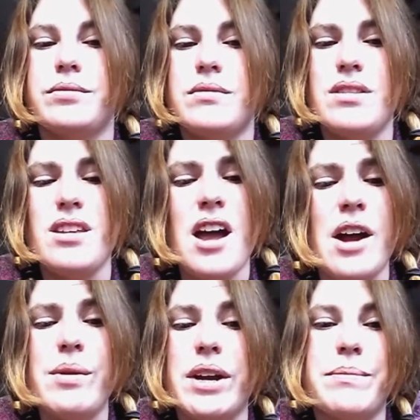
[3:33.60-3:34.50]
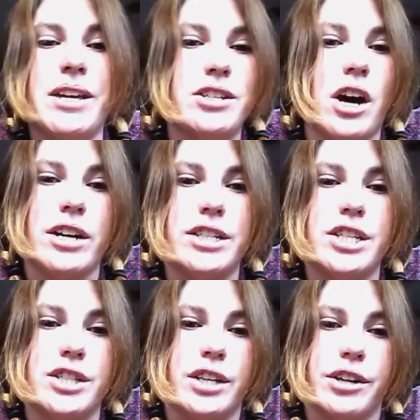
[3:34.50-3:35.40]
I recommend talking to
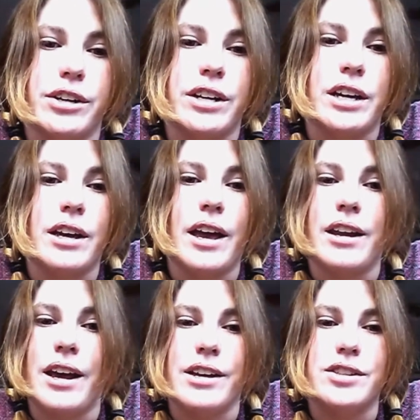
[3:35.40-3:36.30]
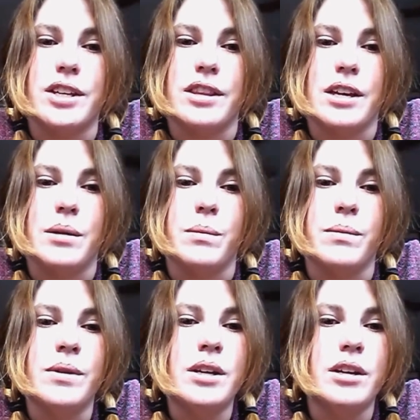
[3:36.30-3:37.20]
security and asking them,
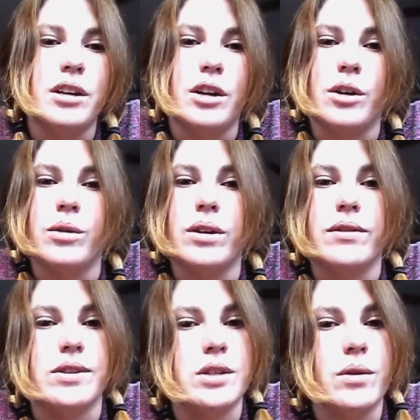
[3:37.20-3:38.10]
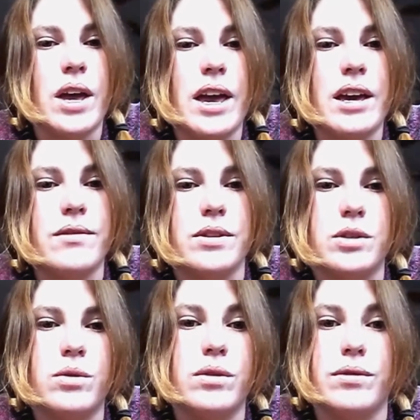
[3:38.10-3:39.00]
you know, if it's okay, if it's cool,
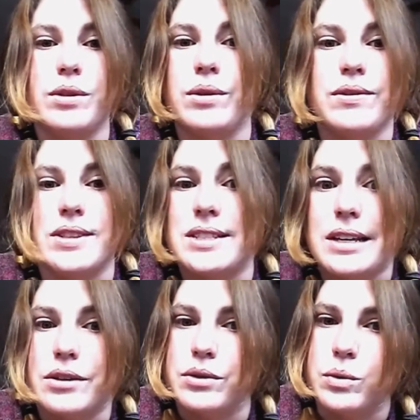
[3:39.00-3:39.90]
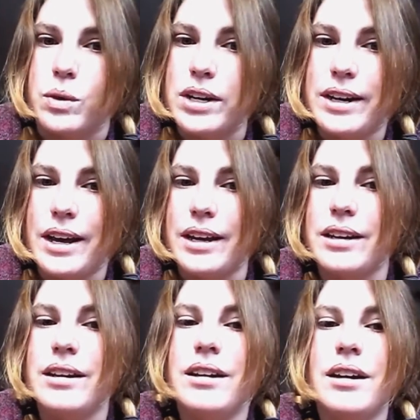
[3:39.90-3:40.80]
if you even stay there for one night.
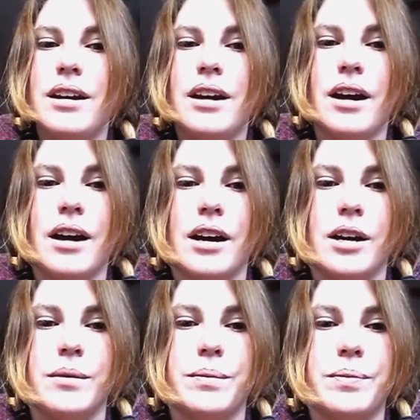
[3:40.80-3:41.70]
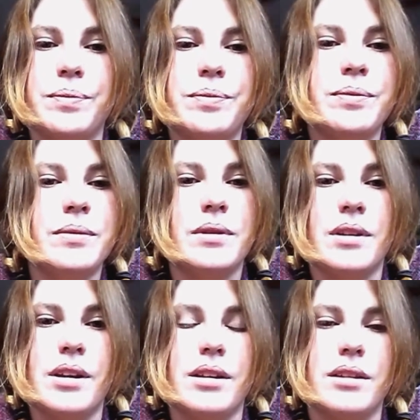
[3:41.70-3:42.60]

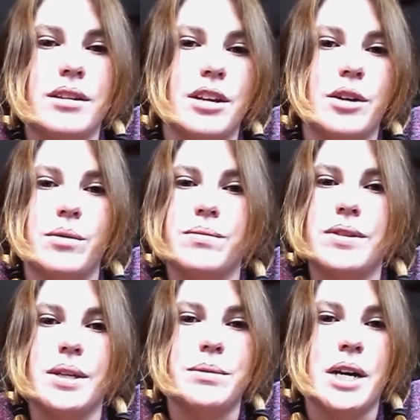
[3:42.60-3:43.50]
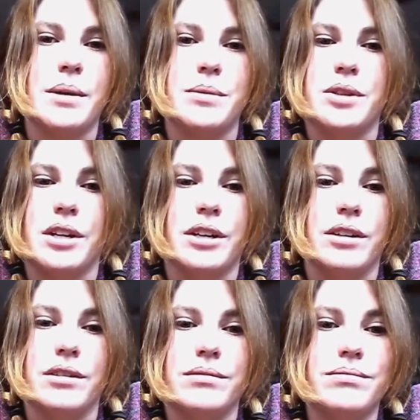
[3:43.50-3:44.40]
You know, sometimes
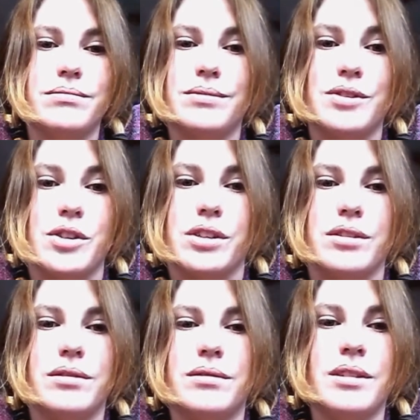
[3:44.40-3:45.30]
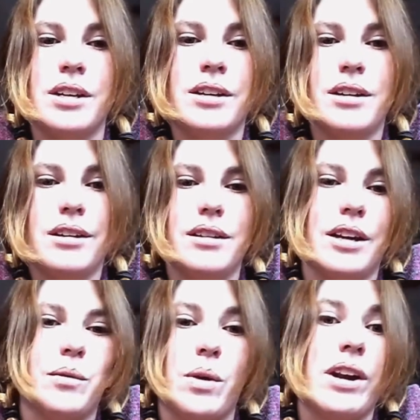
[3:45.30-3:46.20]
they're just like,
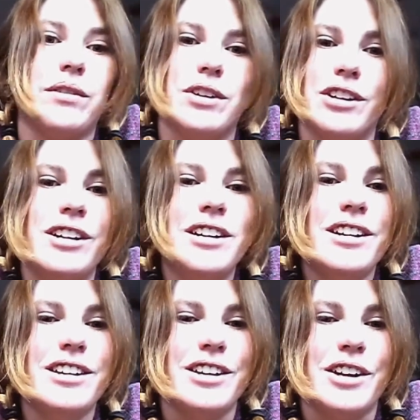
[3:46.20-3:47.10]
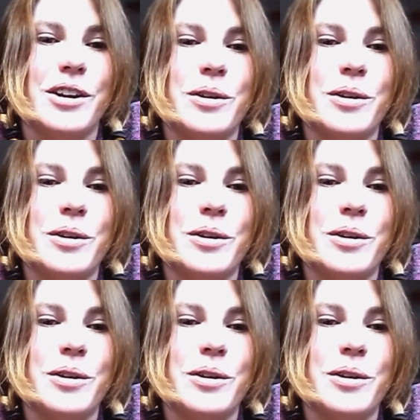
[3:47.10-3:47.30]
whatever, you know.